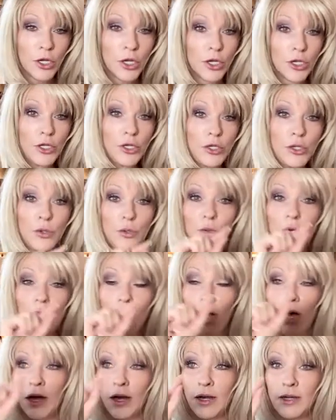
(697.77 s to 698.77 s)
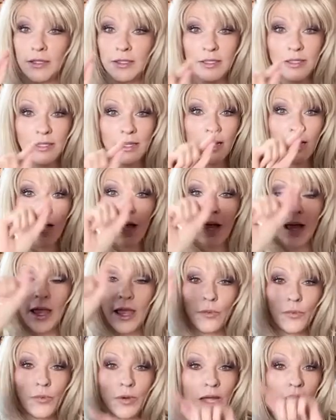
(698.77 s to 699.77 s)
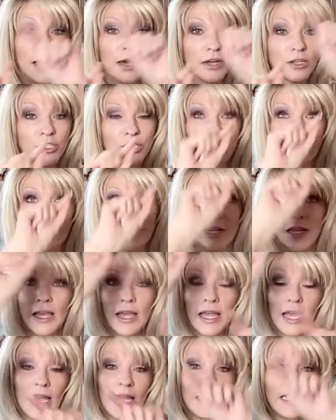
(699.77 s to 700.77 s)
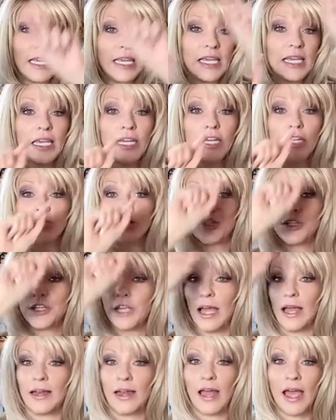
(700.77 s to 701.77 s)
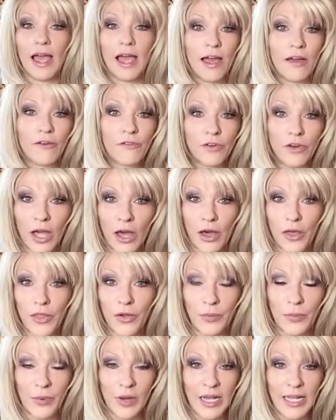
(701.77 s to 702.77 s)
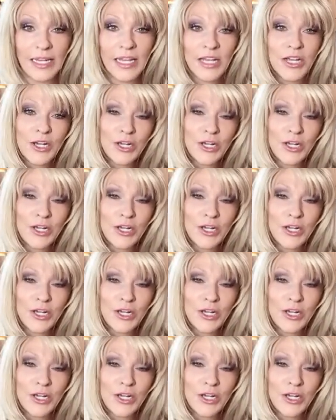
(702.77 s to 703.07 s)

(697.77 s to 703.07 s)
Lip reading: you cause a reaction in each and every other one.